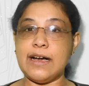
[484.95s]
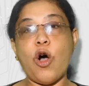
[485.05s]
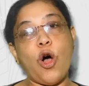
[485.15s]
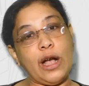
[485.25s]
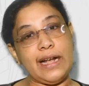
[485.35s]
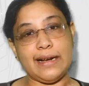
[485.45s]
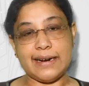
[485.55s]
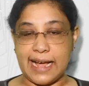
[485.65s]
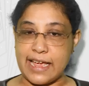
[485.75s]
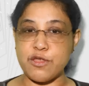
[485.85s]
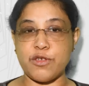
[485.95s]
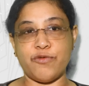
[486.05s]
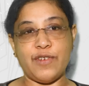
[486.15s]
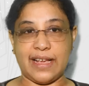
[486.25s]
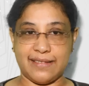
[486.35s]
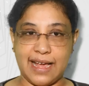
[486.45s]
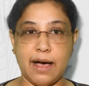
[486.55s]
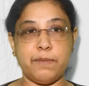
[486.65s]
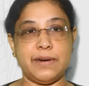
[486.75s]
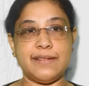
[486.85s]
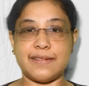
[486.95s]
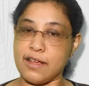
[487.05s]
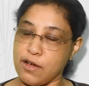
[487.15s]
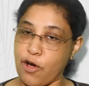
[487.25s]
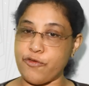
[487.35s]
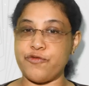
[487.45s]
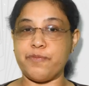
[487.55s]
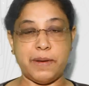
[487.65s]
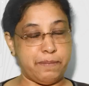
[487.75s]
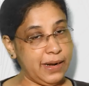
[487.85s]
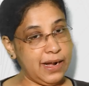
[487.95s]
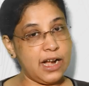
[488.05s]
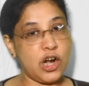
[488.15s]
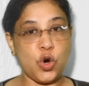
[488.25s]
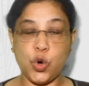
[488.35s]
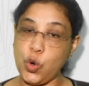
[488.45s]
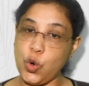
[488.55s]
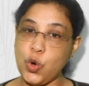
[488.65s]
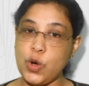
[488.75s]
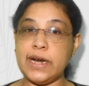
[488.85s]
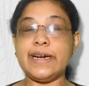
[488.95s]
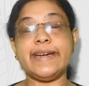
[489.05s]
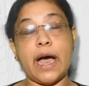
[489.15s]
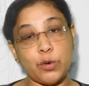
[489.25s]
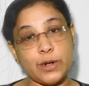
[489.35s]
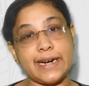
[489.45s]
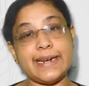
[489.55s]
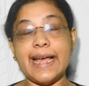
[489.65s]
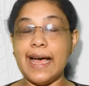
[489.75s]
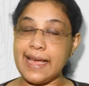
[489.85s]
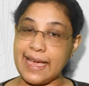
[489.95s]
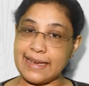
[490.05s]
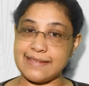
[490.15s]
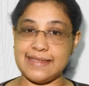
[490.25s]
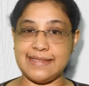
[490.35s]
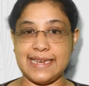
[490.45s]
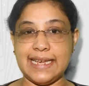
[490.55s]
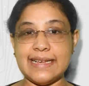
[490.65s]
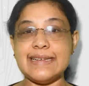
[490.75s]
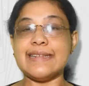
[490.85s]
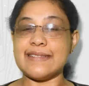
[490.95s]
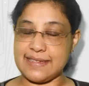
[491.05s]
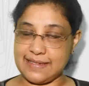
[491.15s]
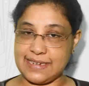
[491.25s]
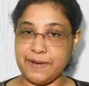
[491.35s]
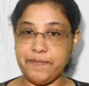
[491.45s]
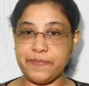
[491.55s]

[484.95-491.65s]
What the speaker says: all kinds of examples of people who doubted the existing system